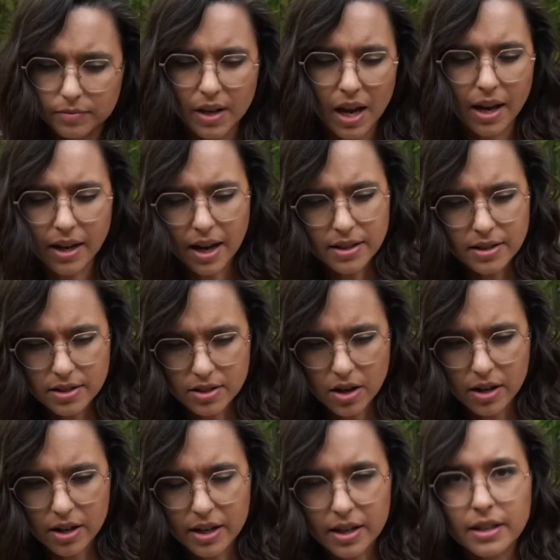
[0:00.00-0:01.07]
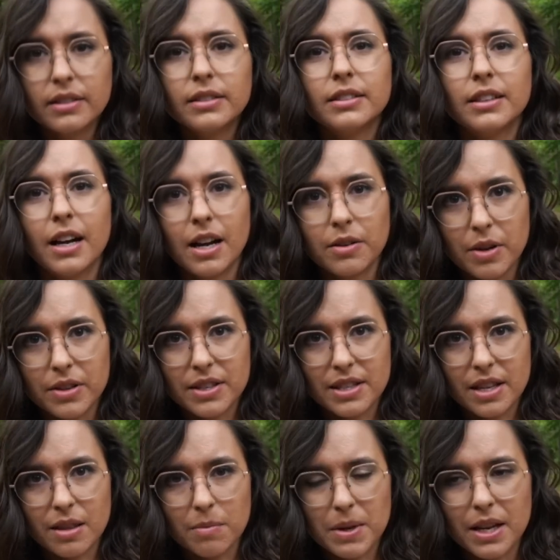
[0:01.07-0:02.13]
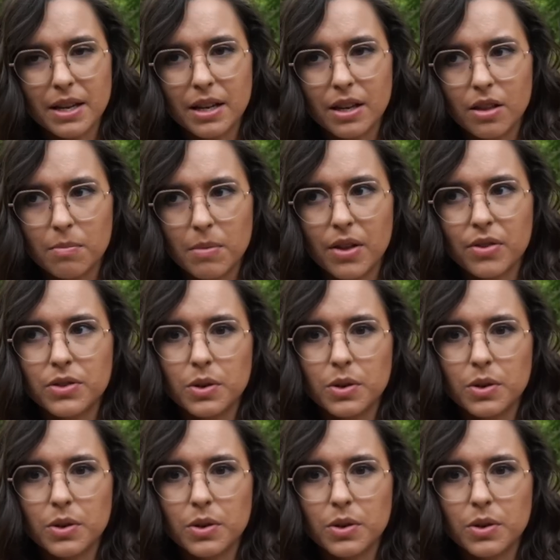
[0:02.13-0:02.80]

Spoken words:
Again, sorry, I read this at the beginning of the month,